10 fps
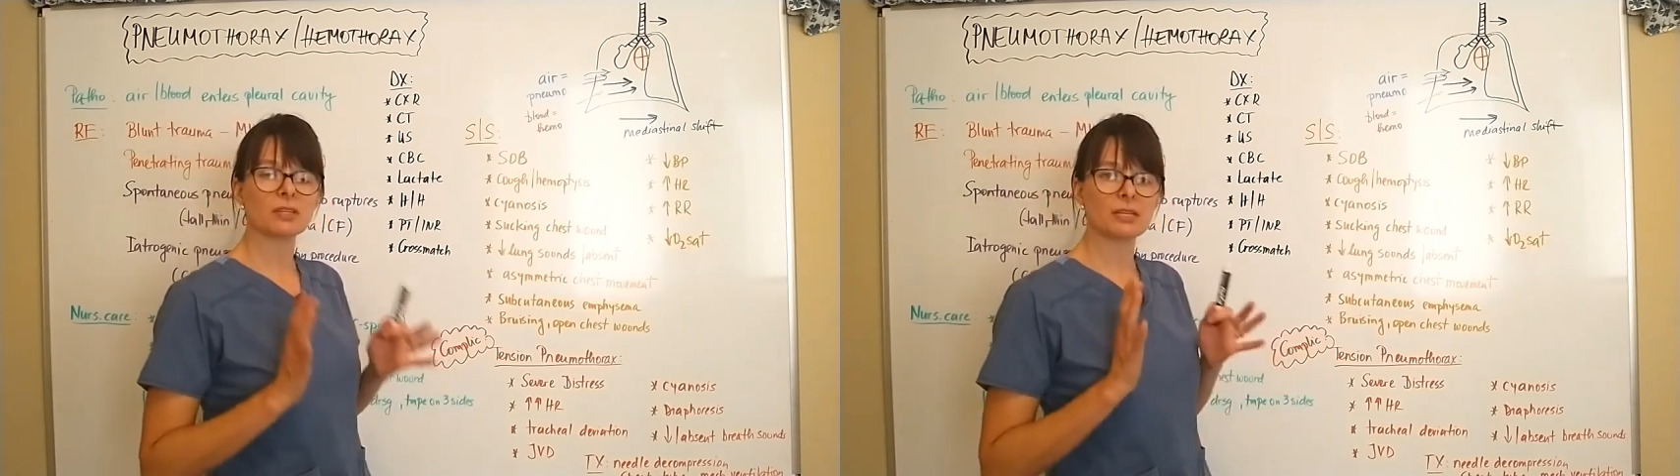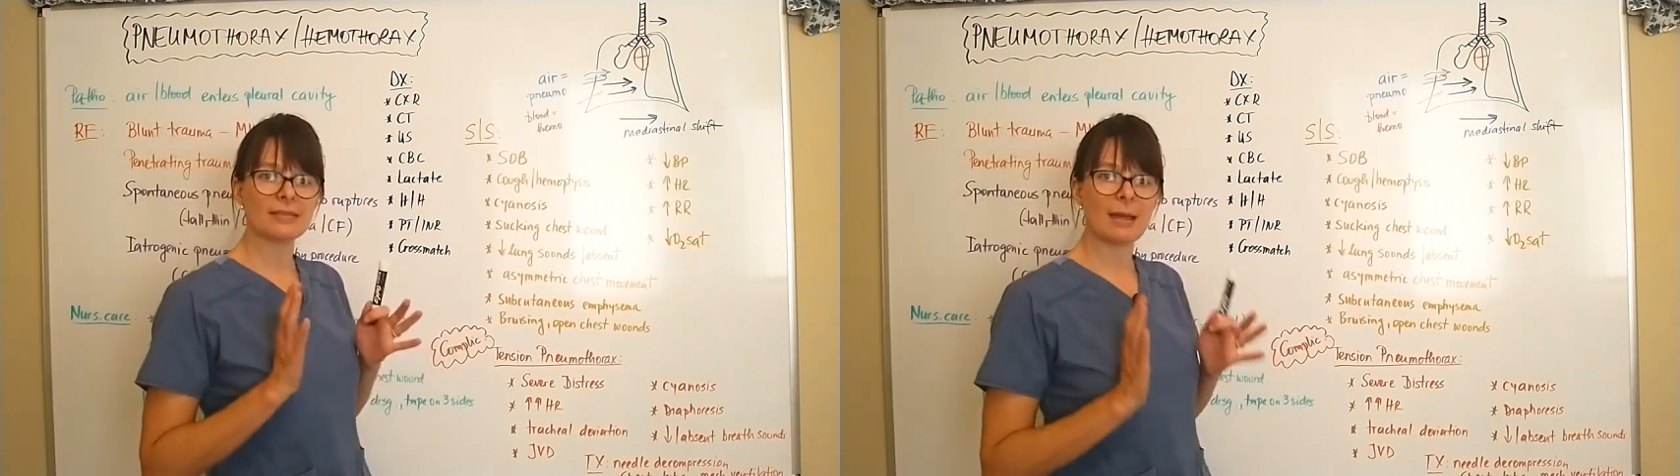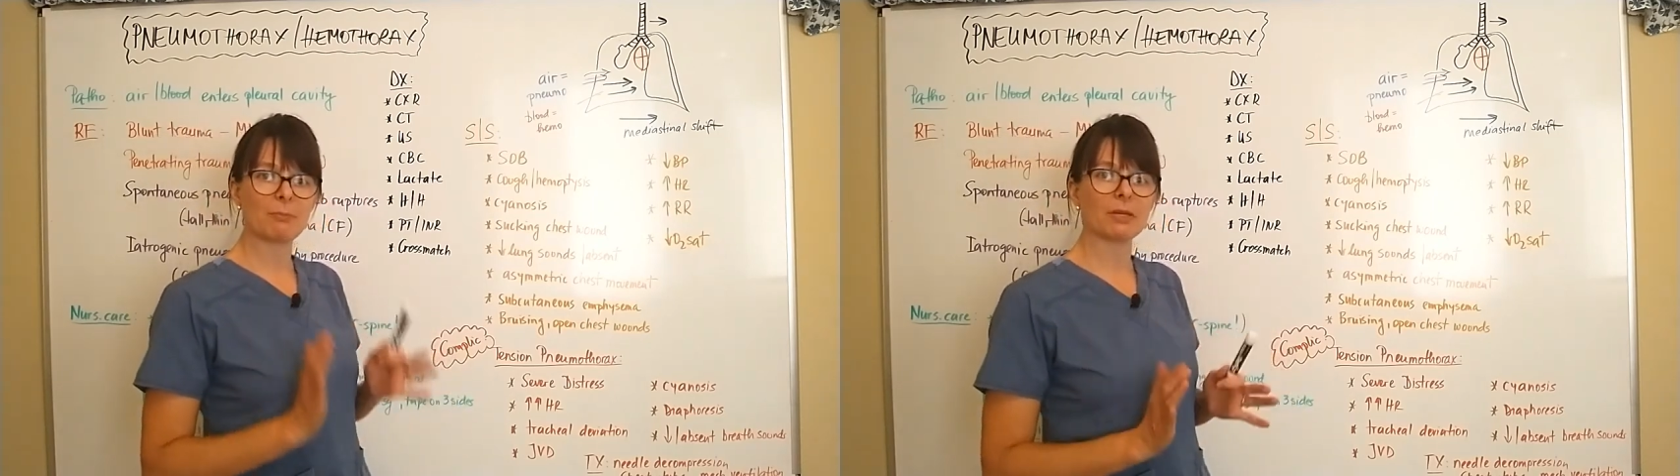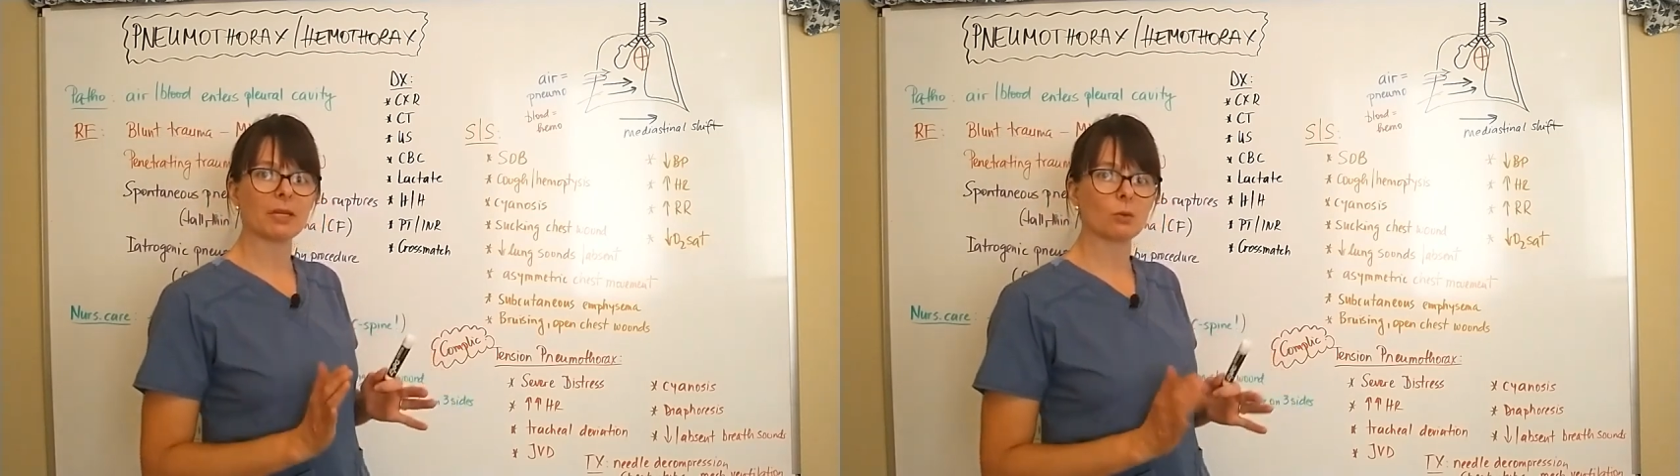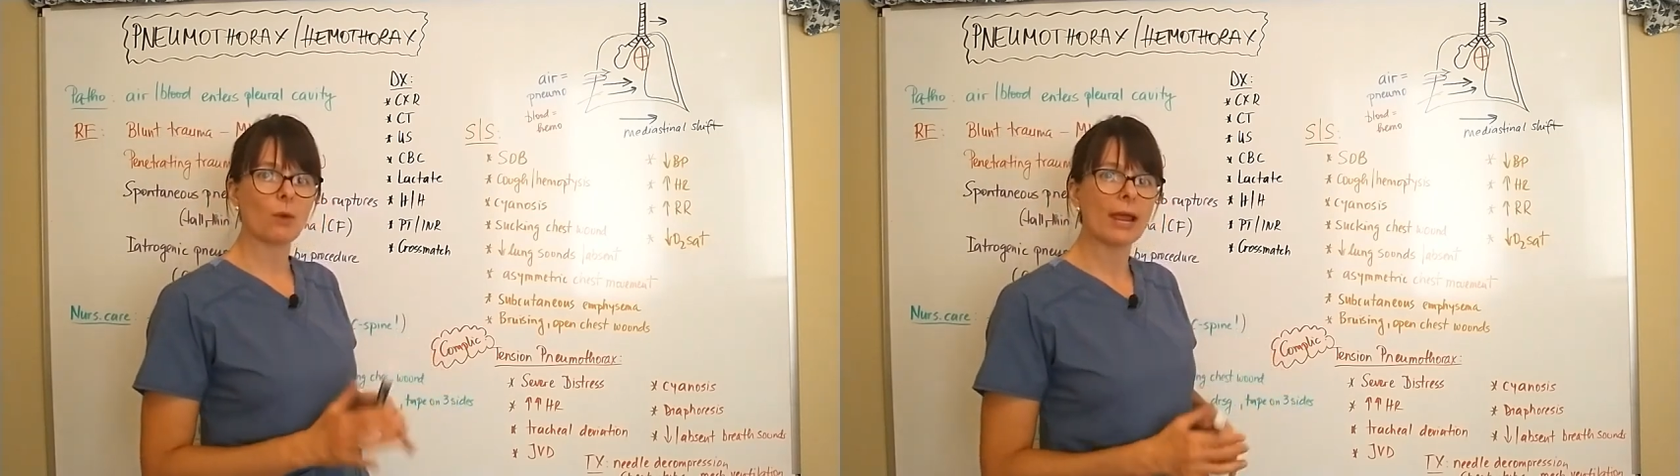that's
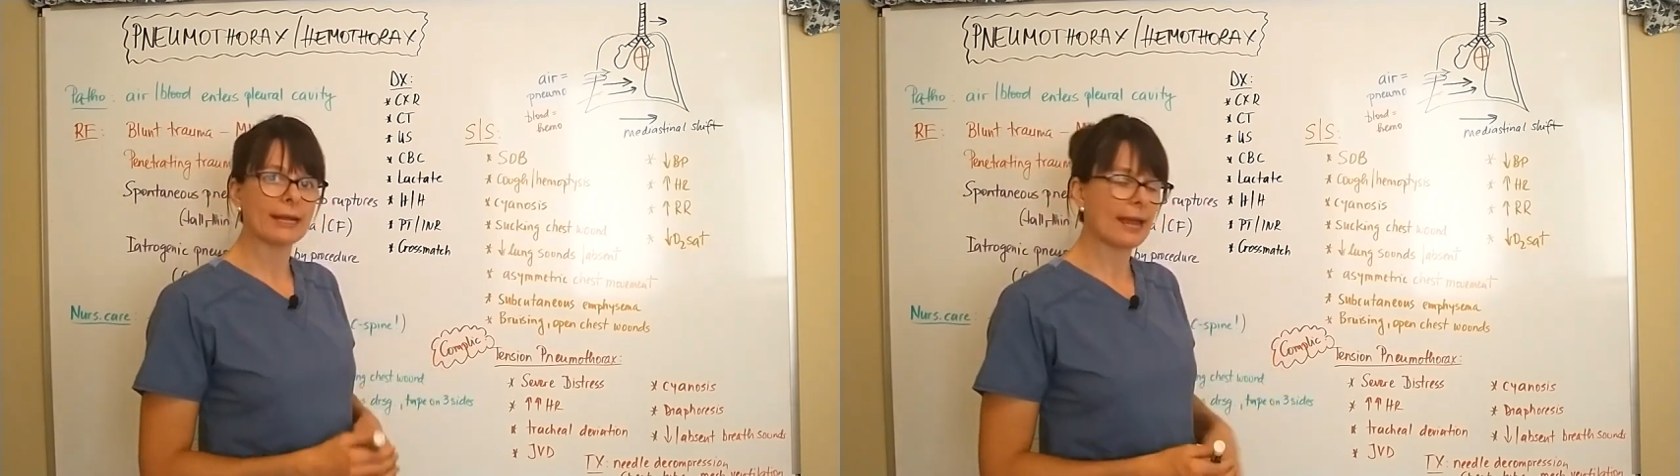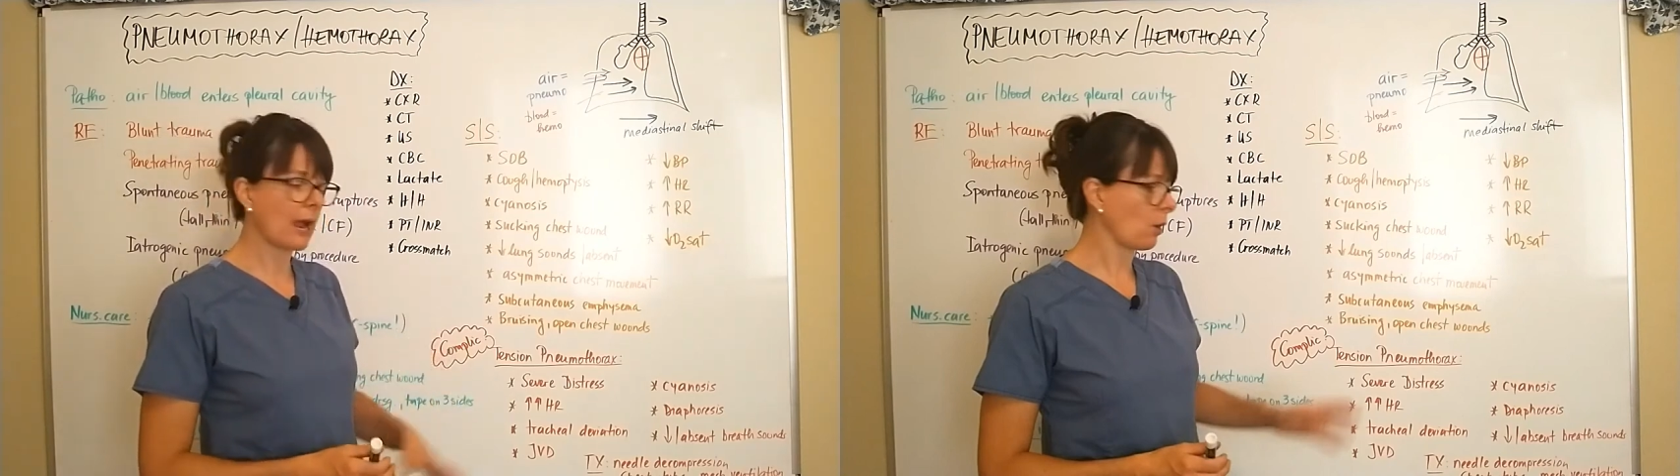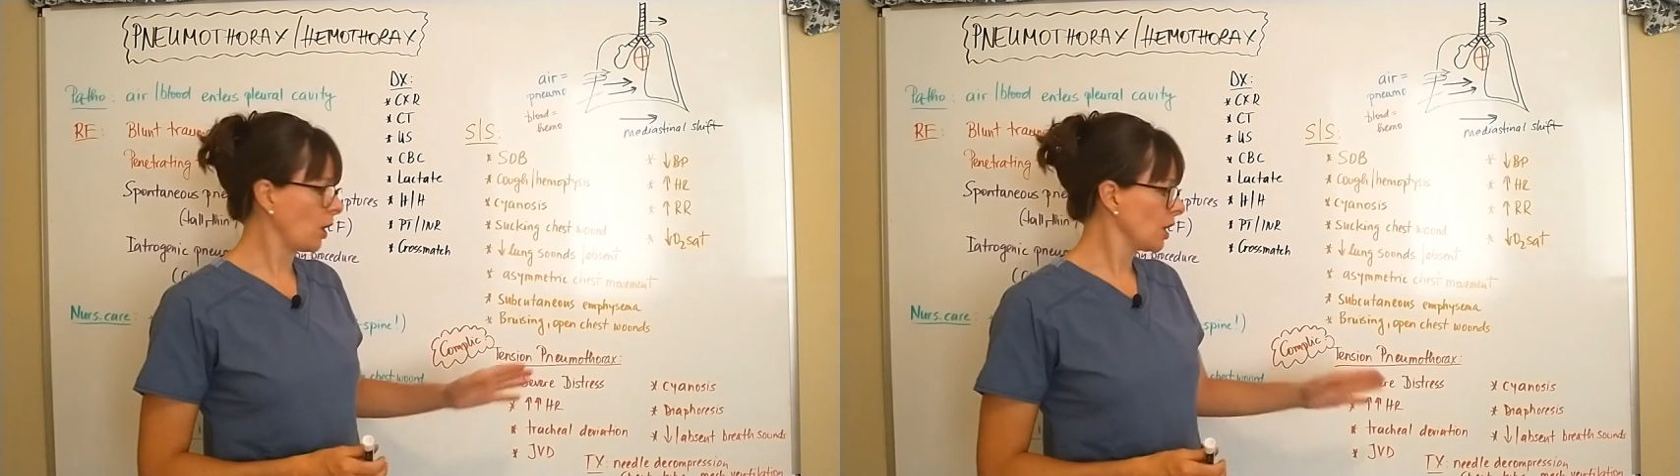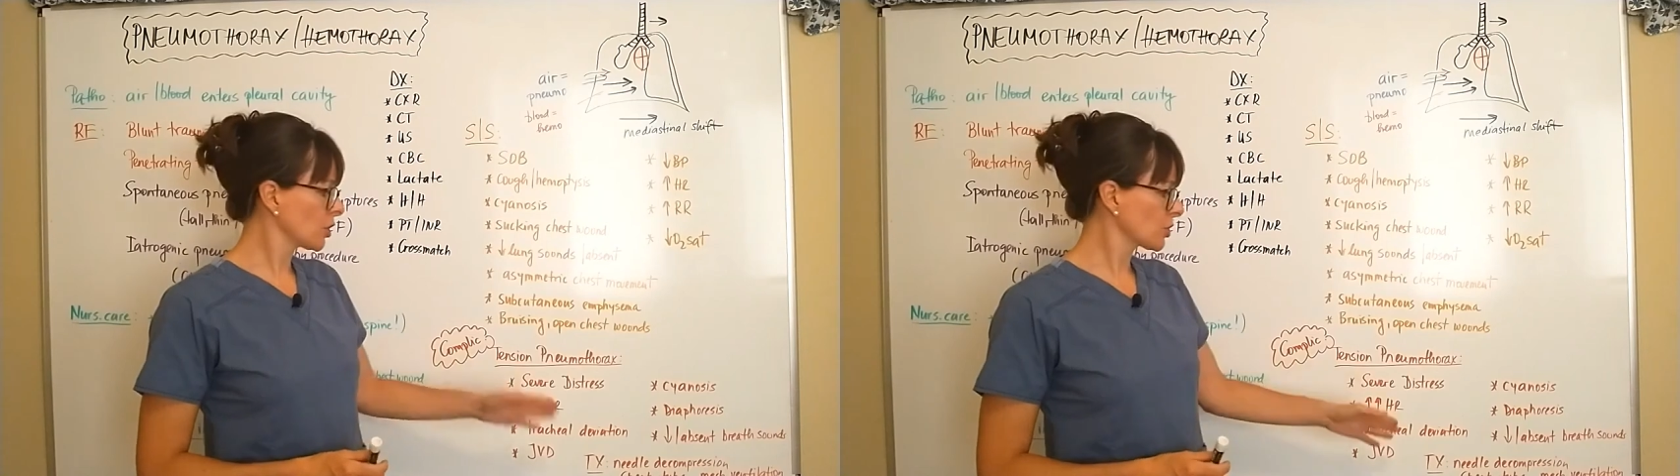happening right now.